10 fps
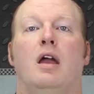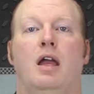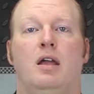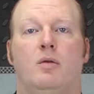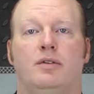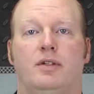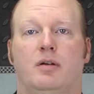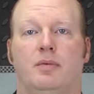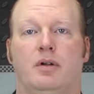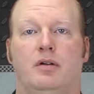Hey, what's
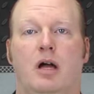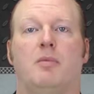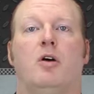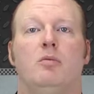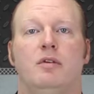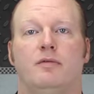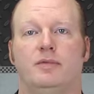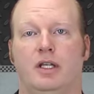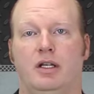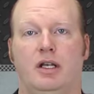up? I'm Colby from
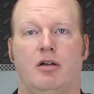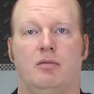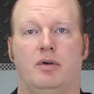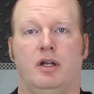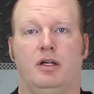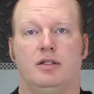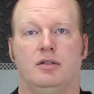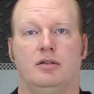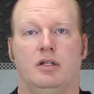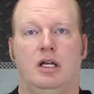Sanitarium
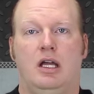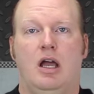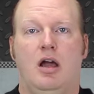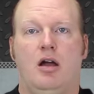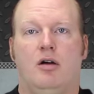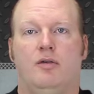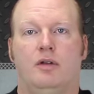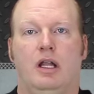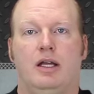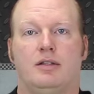Productions. Over
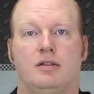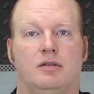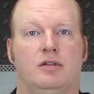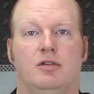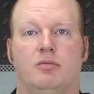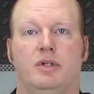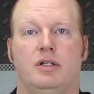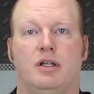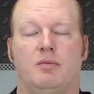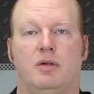the last little
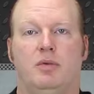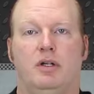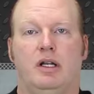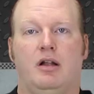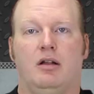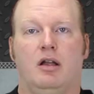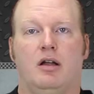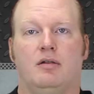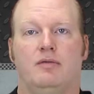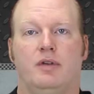bit, I've been putting out a
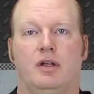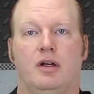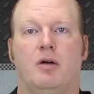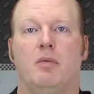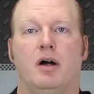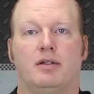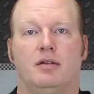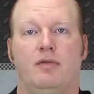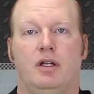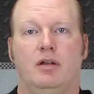lot of the
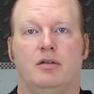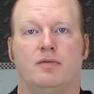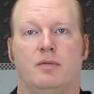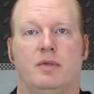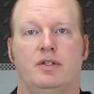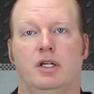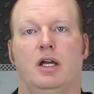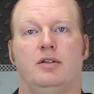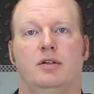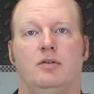unboxing videos from the
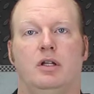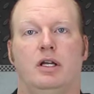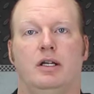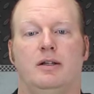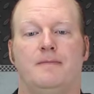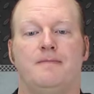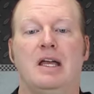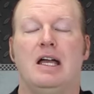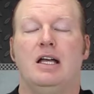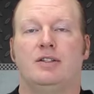G.I. Joe line,
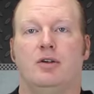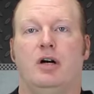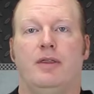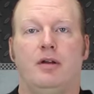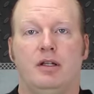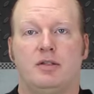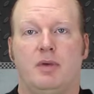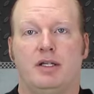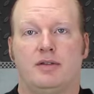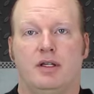so I thought I'd
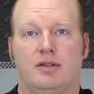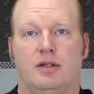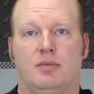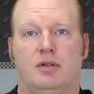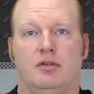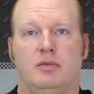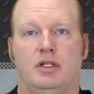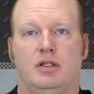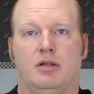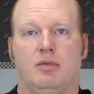spice things up a little
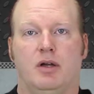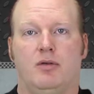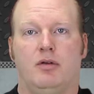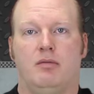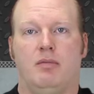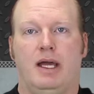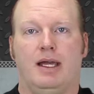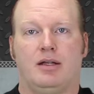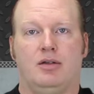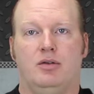bit by going
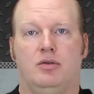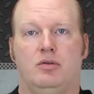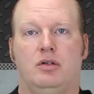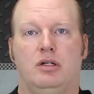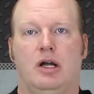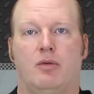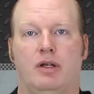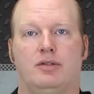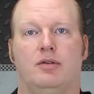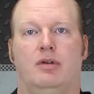back to a
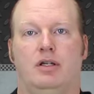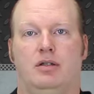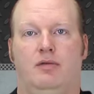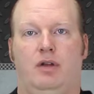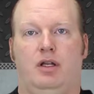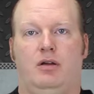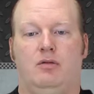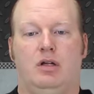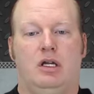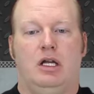restoration video.
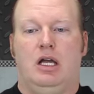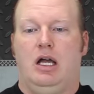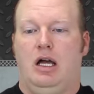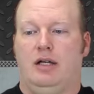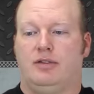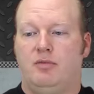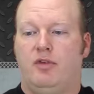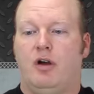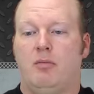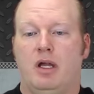Uh, some of
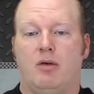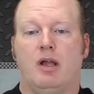y'all may